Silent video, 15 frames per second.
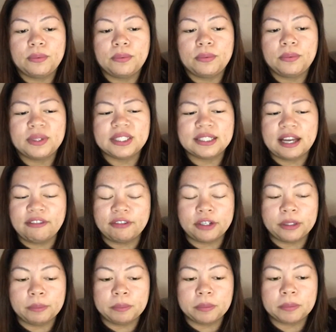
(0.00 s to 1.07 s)
was
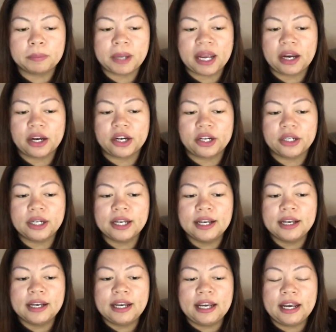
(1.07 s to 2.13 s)
definitely prepared
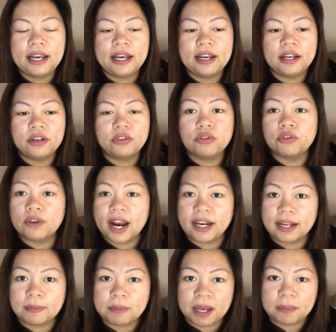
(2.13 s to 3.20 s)
in
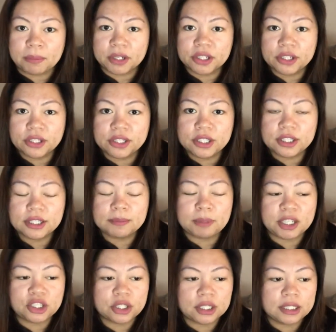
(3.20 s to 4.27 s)
writing papers,
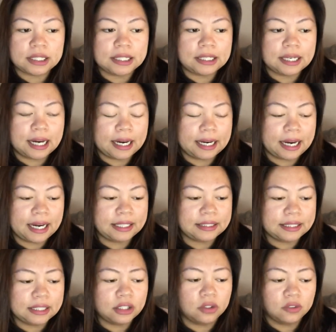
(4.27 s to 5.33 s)
especially I
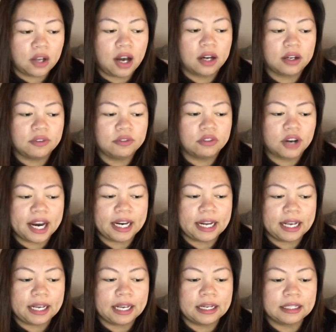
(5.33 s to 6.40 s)
did a lot of
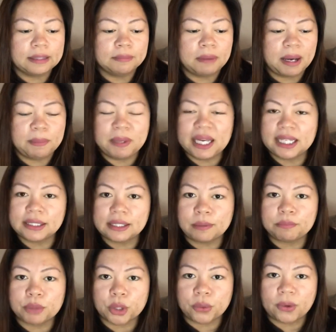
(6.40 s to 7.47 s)
writing in my
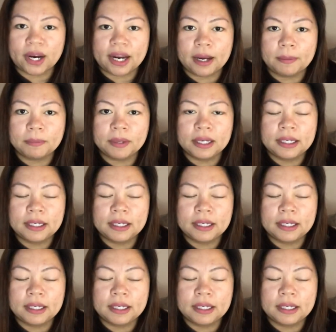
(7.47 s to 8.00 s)
BSN program.